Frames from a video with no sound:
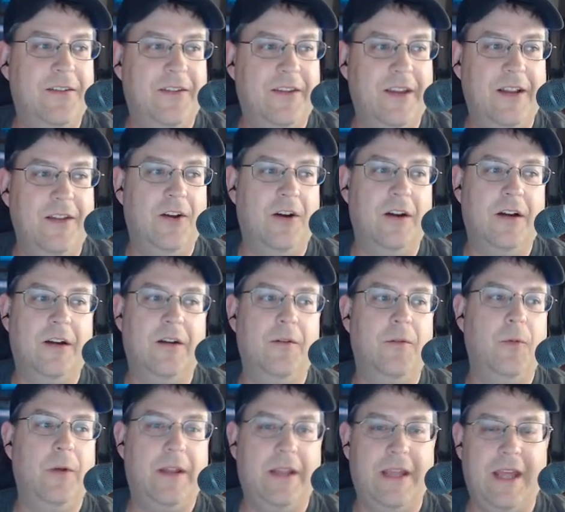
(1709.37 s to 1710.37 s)
Say, look,
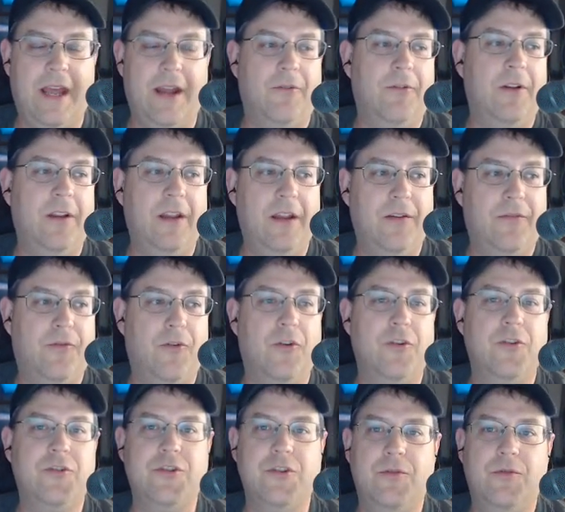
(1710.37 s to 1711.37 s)
we can't really
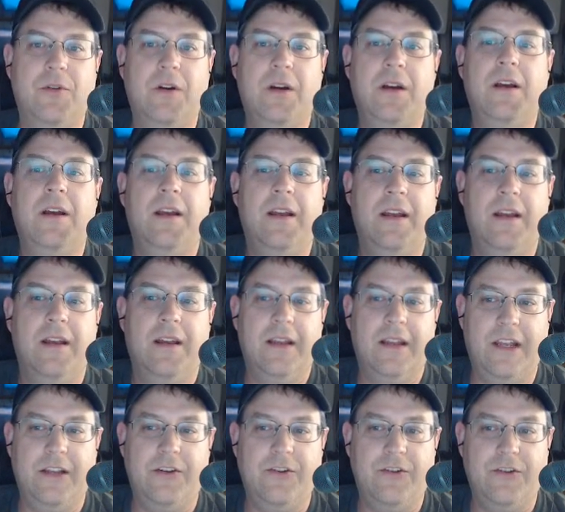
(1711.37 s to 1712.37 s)
afford you.
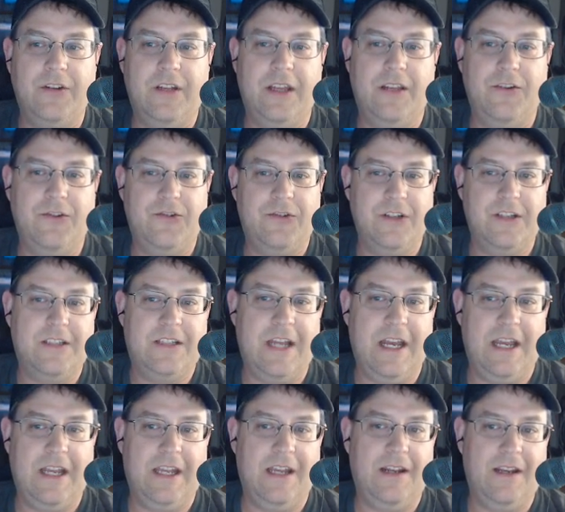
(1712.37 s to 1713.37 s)
Can you just
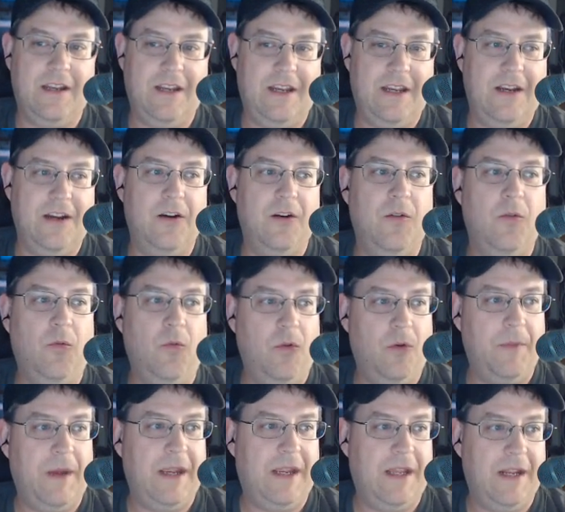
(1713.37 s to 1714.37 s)
take it here? We'll
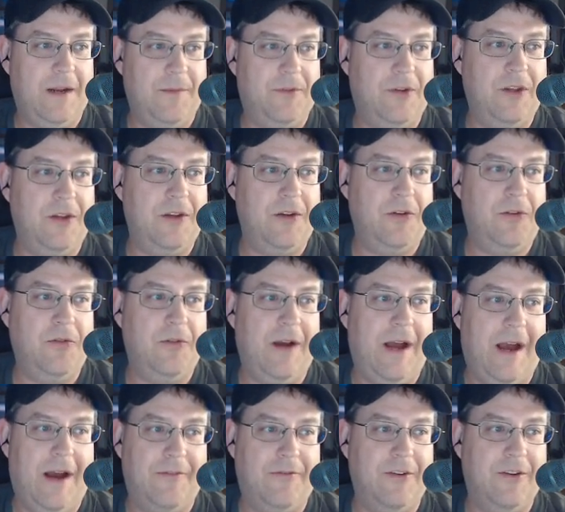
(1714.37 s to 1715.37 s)
make it up to you
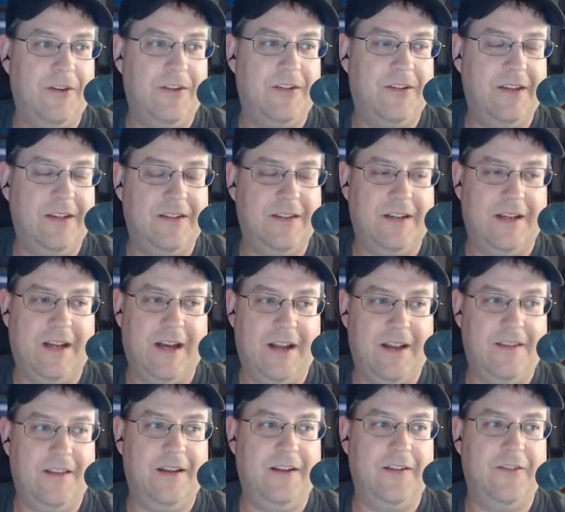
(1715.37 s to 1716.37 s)
after the season, kind
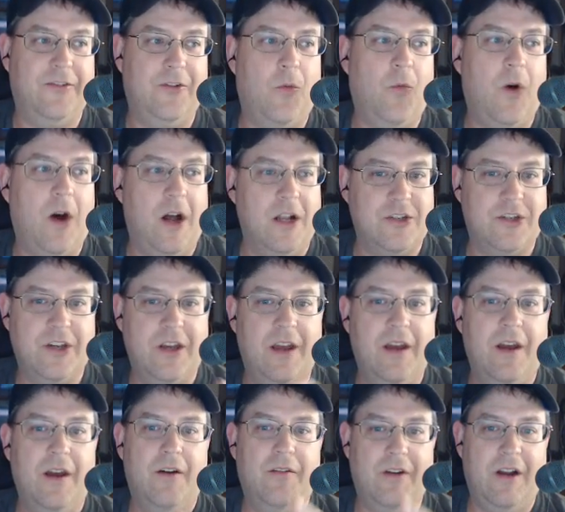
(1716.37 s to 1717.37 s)
of thing. So watch
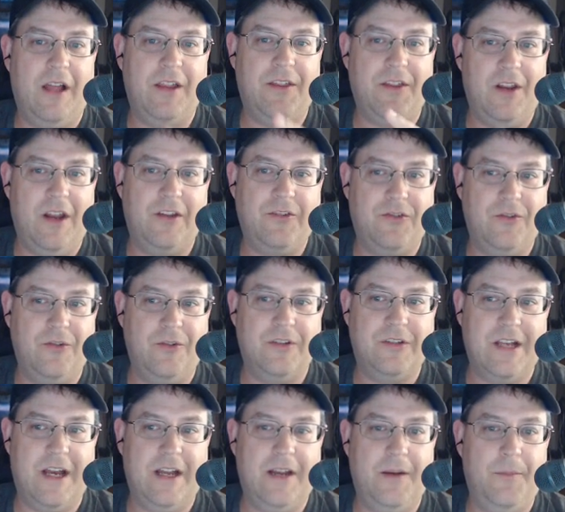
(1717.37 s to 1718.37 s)
for Athanasio to
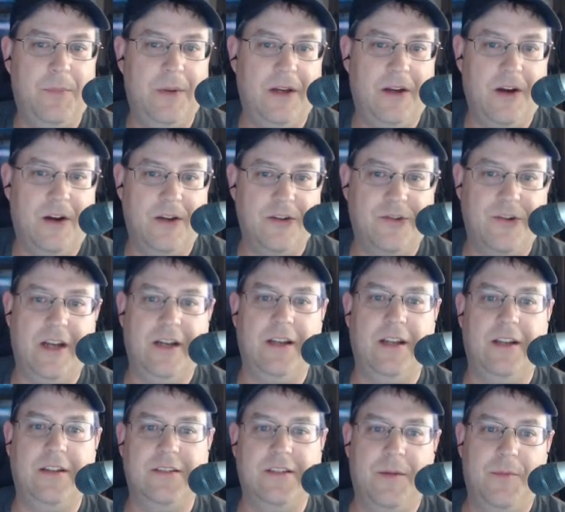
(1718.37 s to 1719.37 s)
sign a big contract
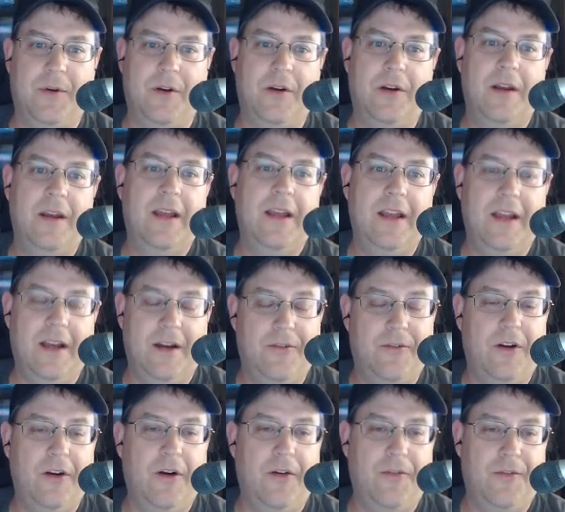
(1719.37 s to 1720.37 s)
next summer.
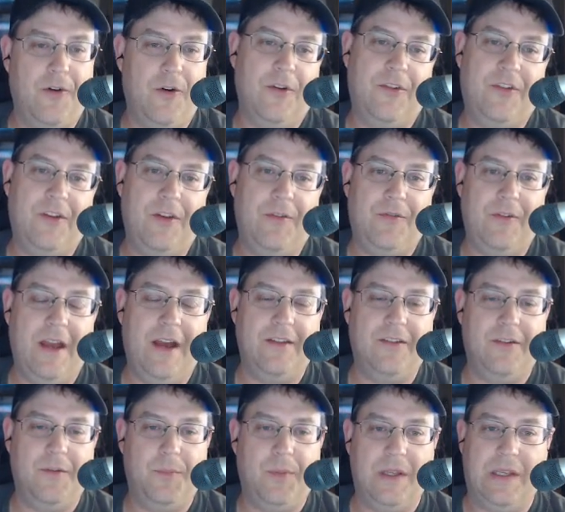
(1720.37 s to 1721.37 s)
Of course, if he
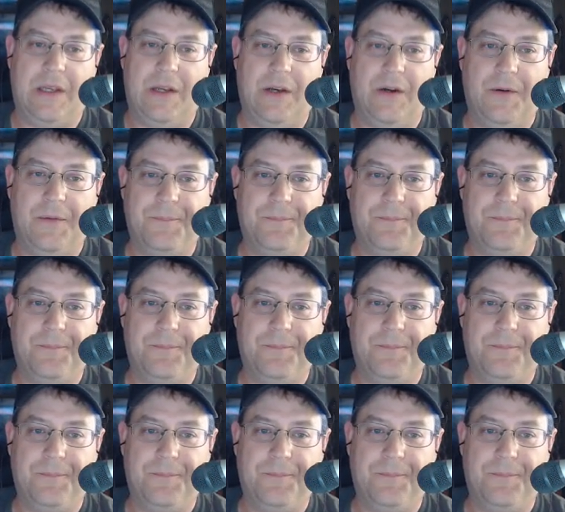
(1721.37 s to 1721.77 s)
has a big year.